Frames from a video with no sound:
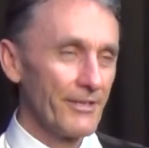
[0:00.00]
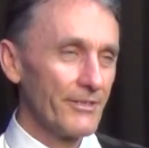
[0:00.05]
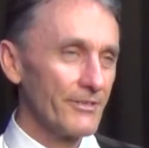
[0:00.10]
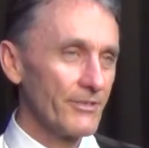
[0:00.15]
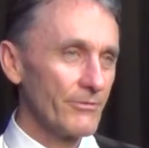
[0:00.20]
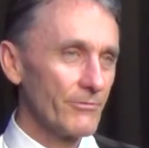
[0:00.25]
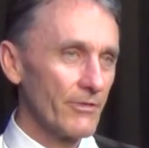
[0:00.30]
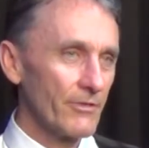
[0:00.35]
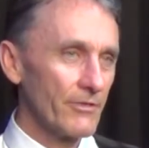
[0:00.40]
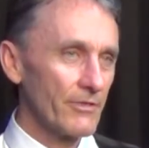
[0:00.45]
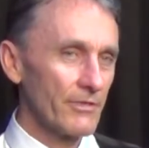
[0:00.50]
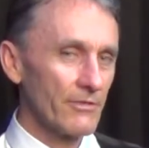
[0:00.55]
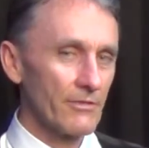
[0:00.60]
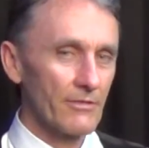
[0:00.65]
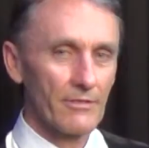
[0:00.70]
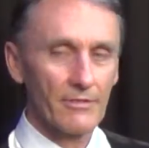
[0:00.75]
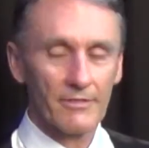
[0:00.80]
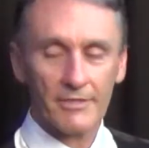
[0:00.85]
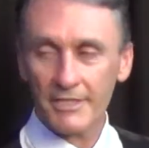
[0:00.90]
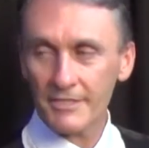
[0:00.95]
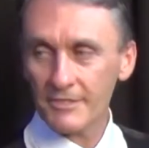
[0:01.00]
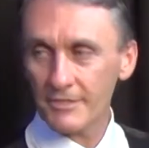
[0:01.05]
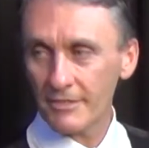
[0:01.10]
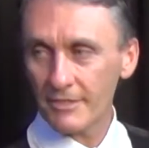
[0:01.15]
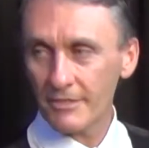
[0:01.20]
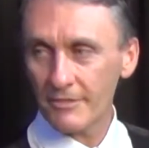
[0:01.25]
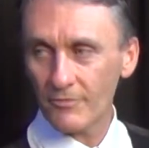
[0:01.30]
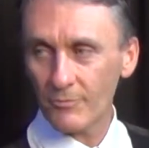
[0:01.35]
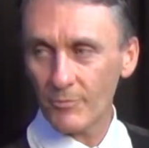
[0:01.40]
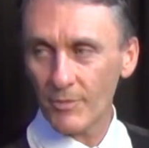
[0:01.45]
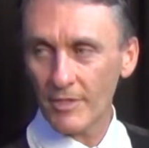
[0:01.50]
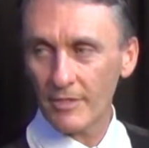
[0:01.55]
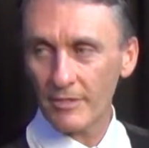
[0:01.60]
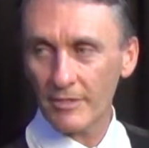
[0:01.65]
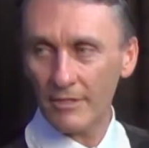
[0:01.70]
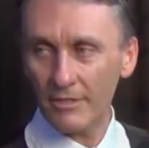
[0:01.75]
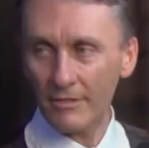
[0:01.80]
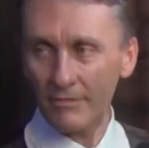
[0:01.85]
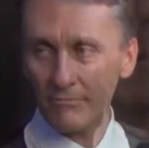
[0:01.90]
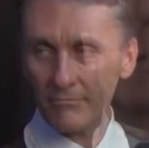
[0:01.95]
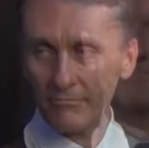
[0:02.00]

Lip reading: You might think, oh, that's the end of me then.